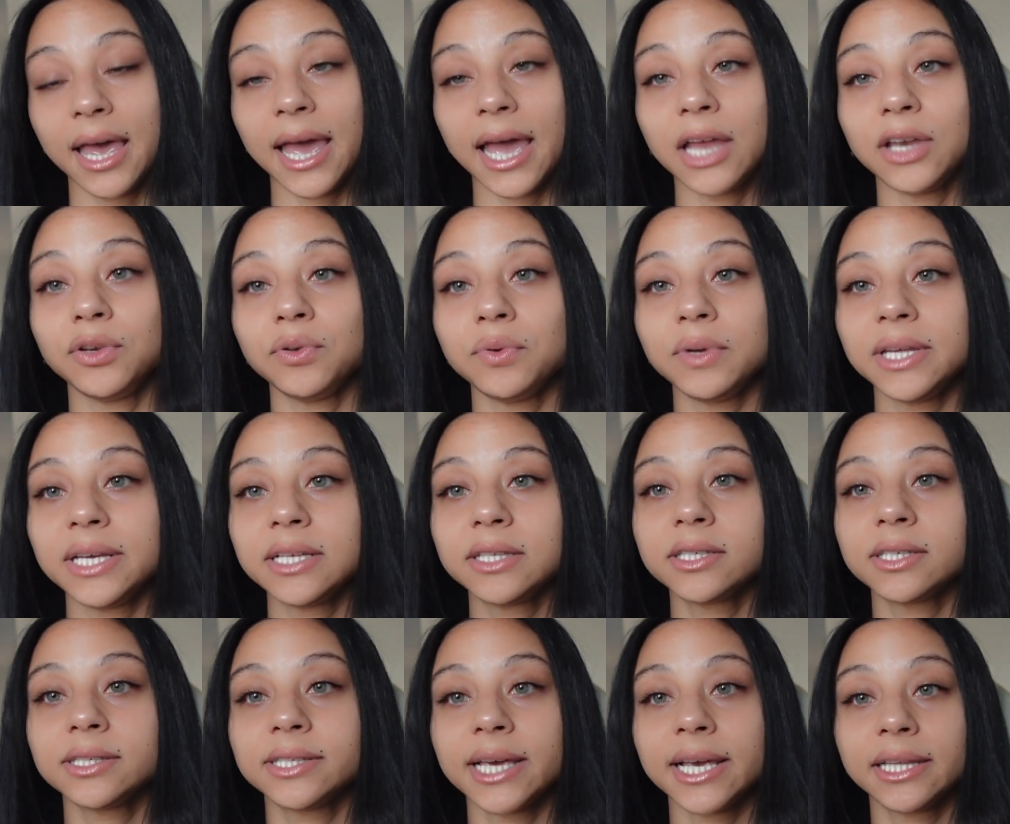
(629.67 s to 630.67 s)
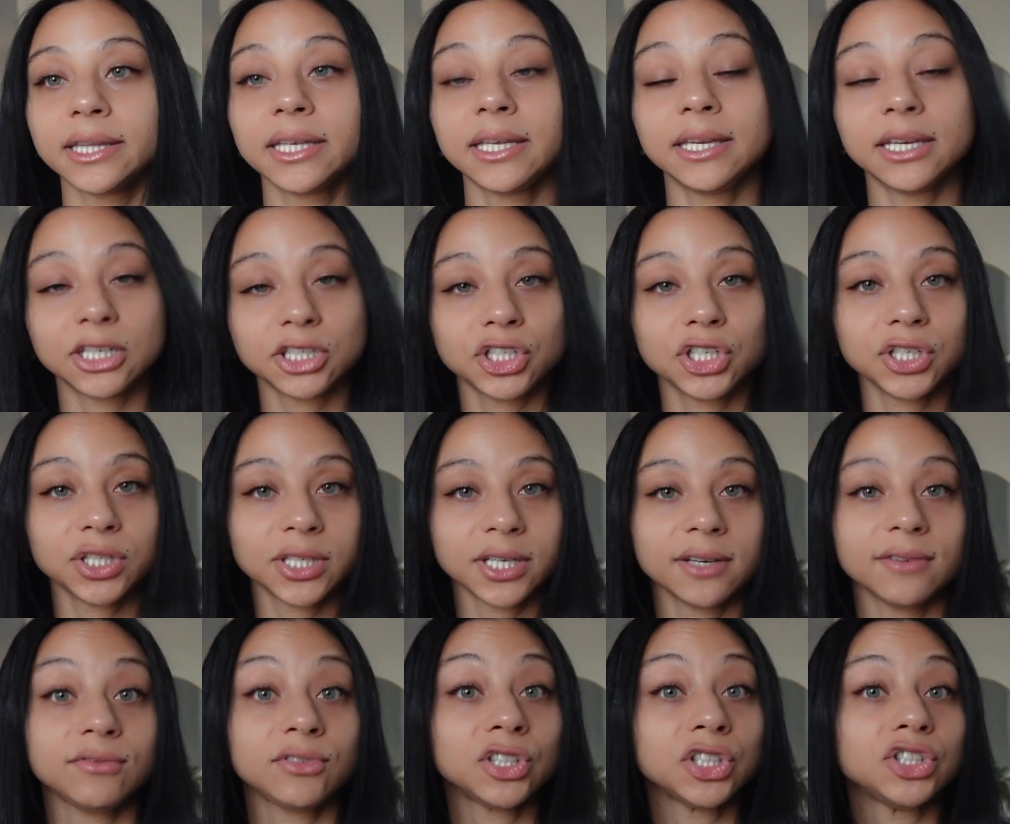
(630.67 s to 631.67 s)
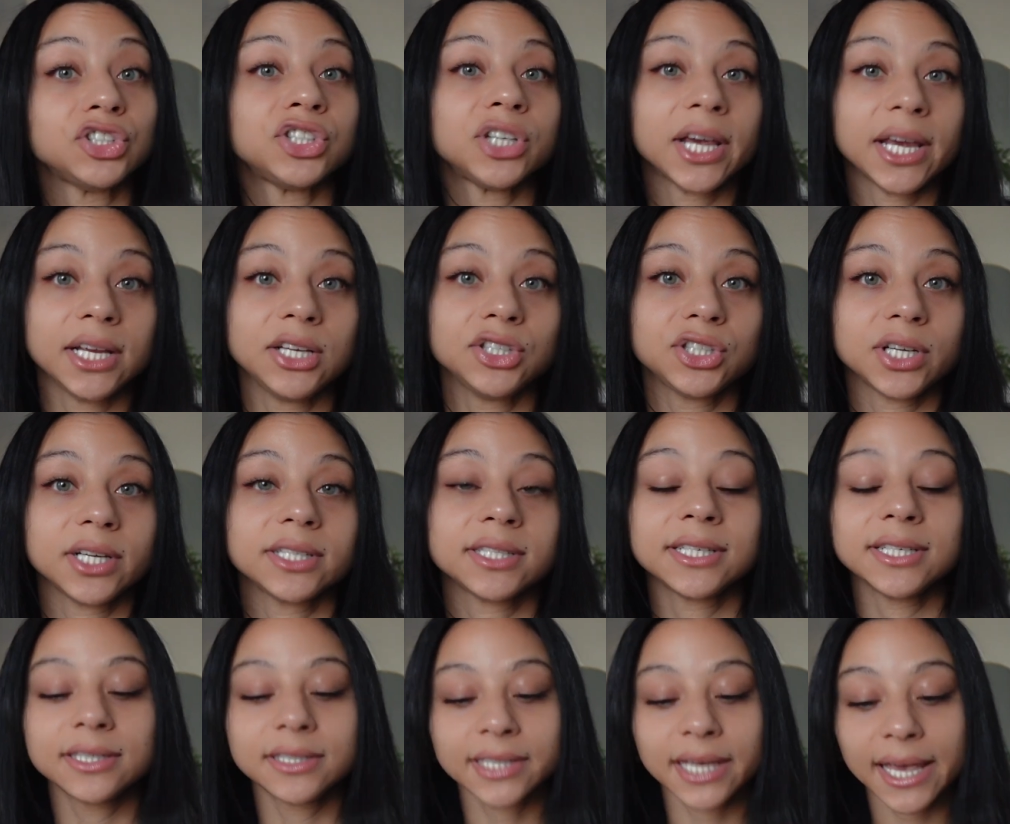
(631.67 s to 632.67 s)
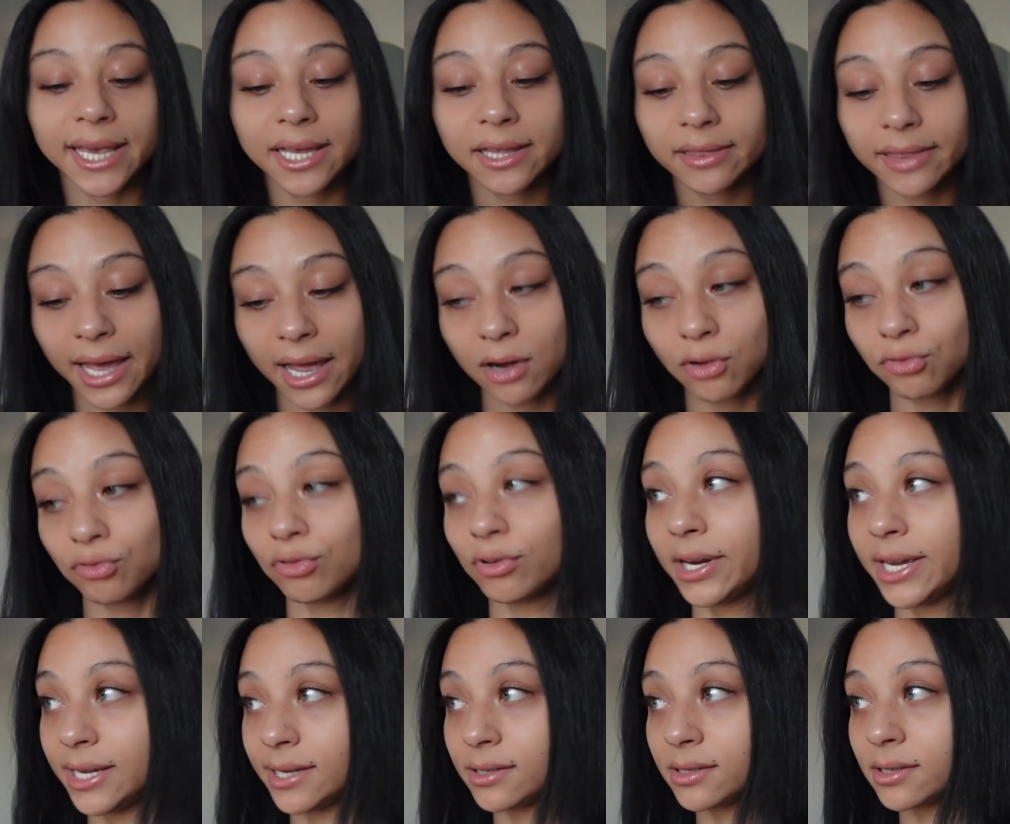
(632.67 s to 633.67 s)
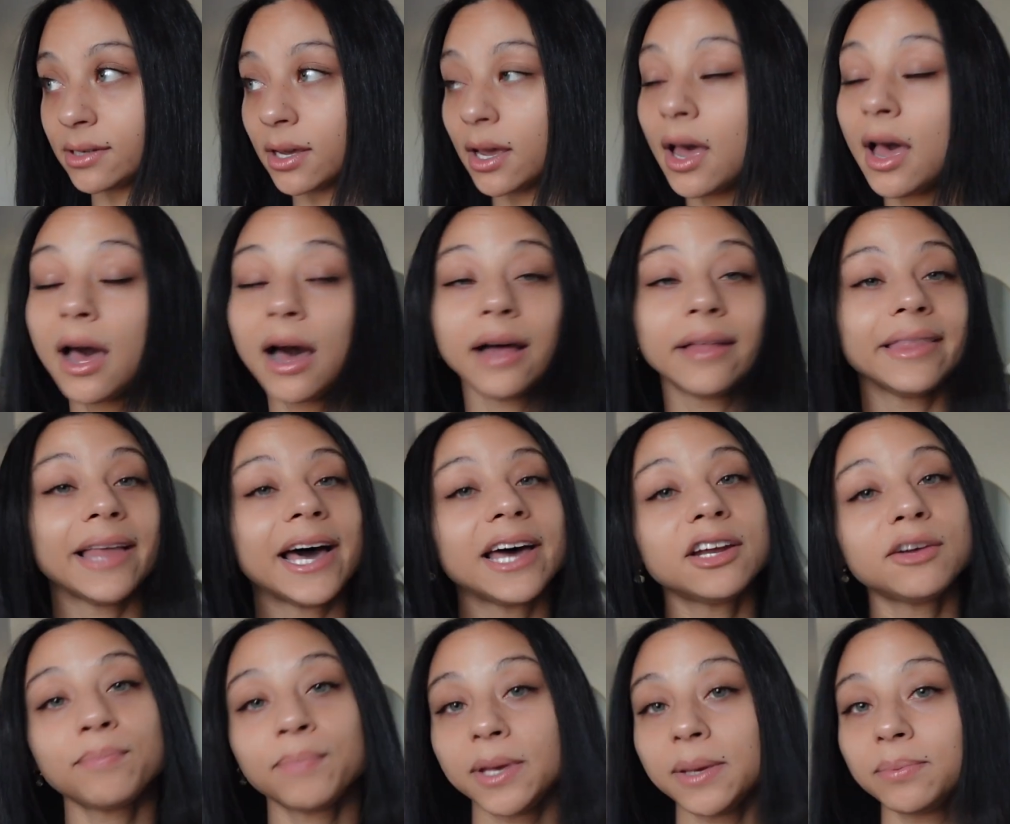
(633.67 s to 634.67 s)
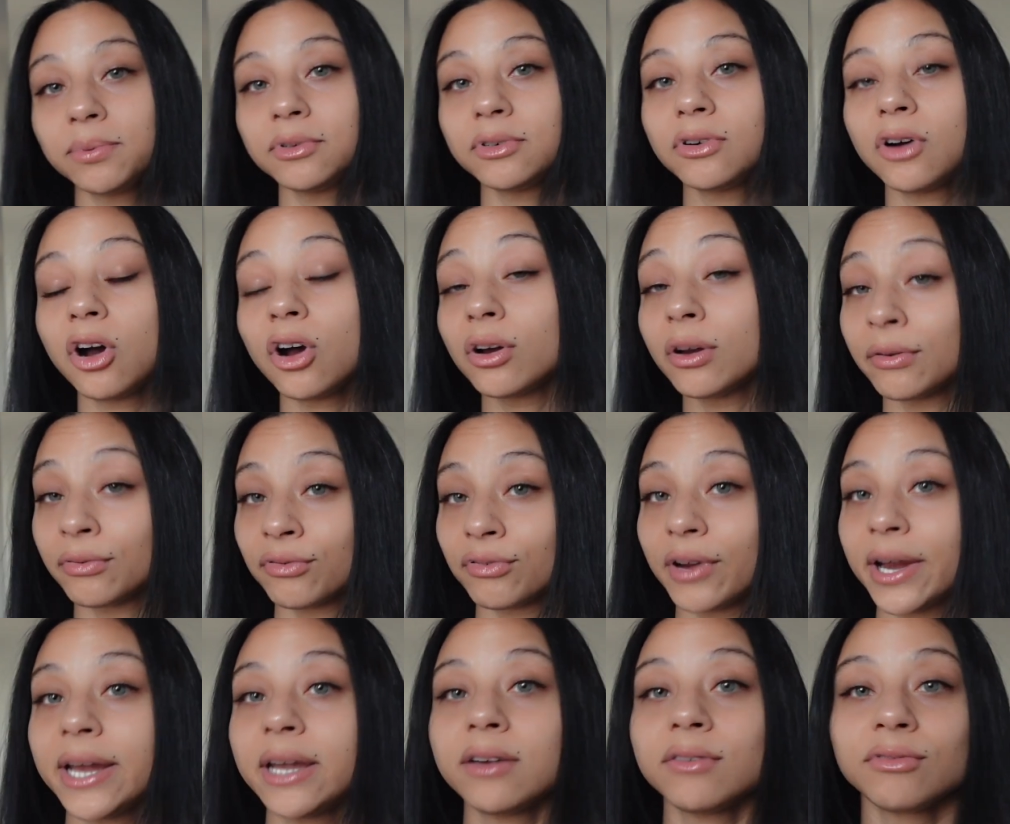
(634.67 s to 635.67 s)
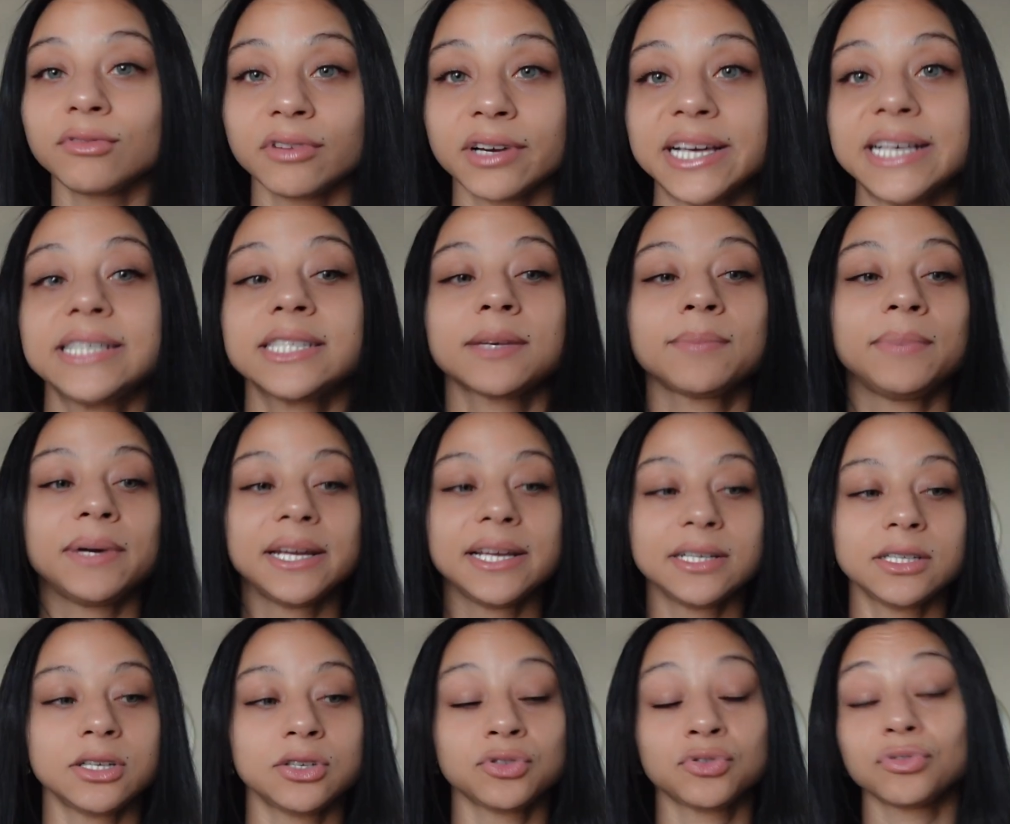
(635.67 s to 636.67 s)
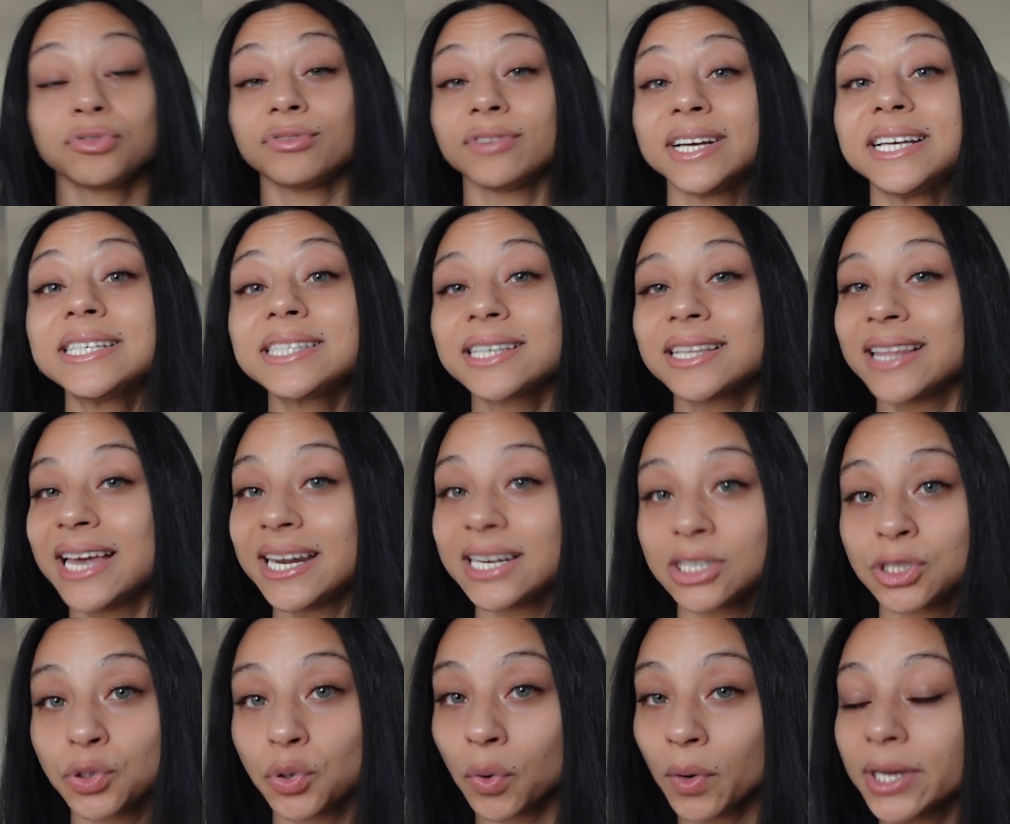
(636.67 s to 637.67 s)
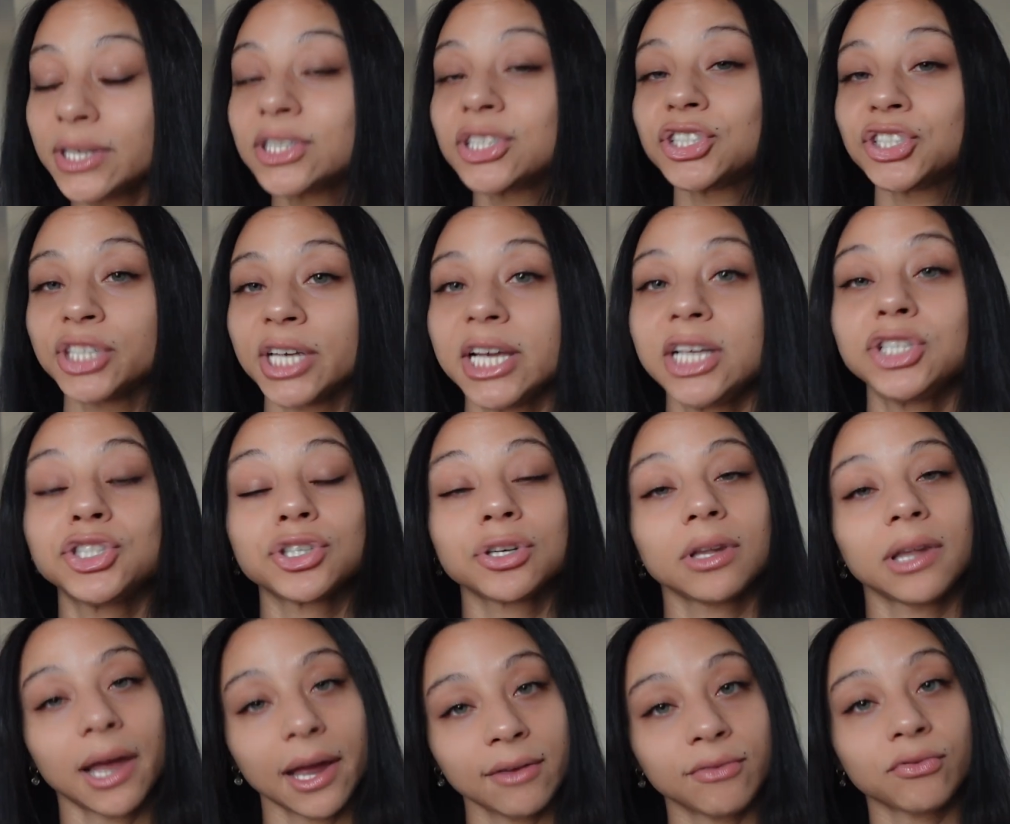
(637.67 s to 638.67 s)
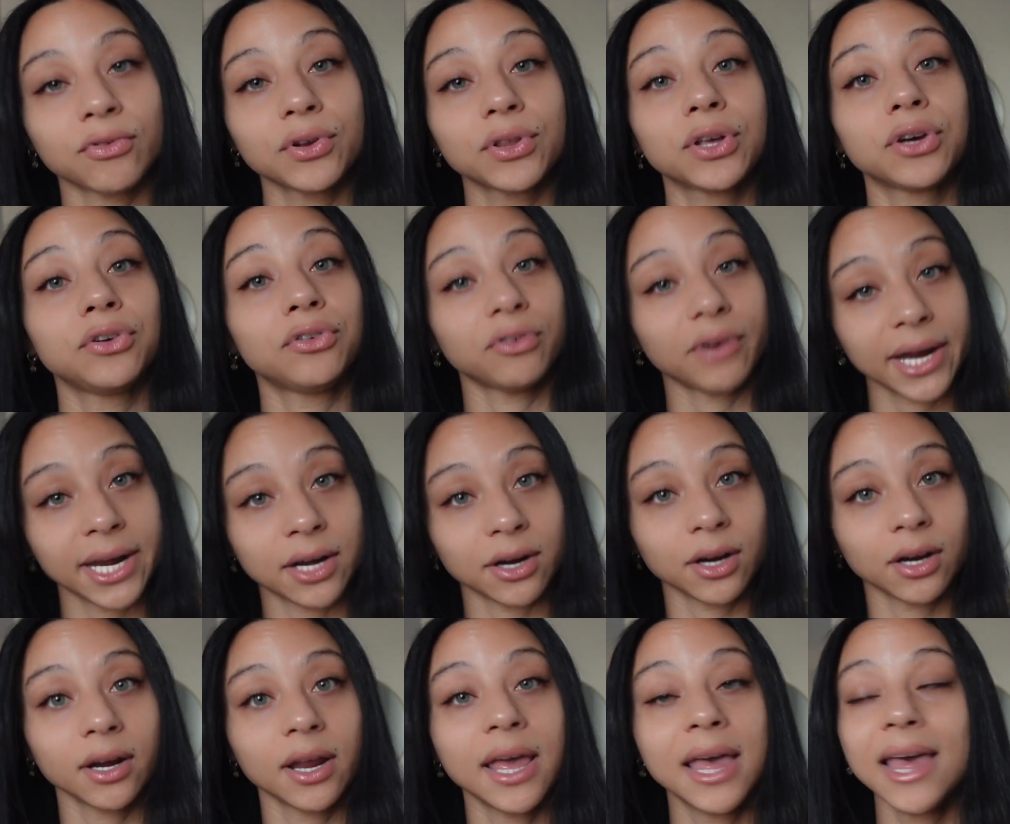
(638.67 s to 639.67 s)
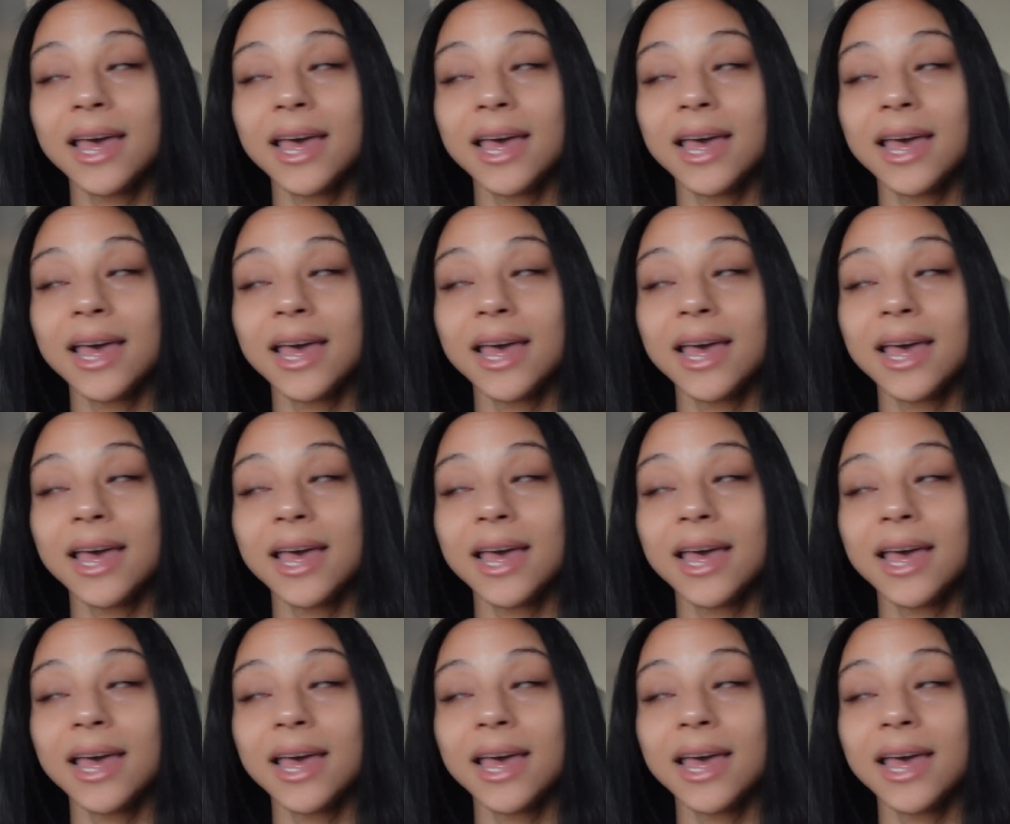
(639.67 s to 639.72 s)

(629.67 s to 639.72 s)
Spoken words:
And you need to take the initiative to change it, to take that risk. A lot of people are afraid of risk, but it is risk that is going to change your life for the greater.